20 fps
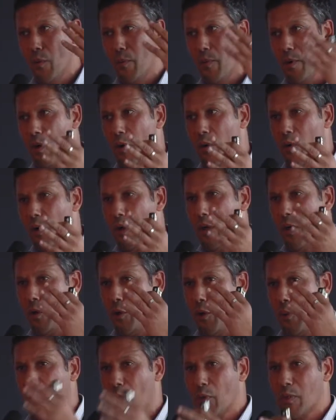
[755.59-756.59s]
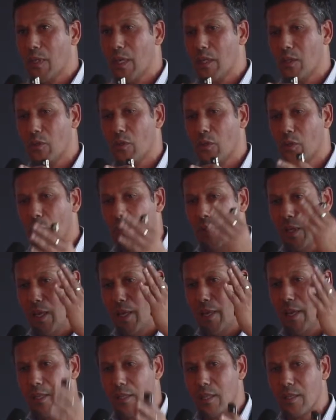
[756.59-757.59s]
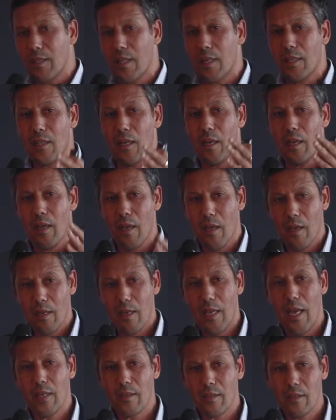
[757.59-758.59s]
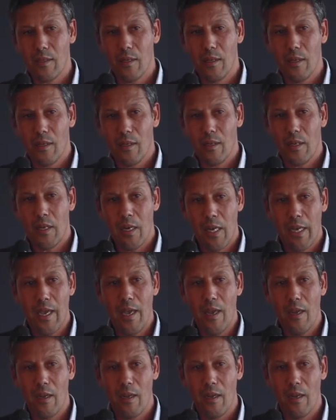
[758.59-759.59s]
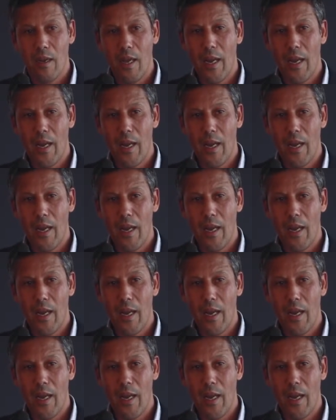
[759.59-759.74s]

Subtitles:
the broker or the processor to delete his data, yes, you can.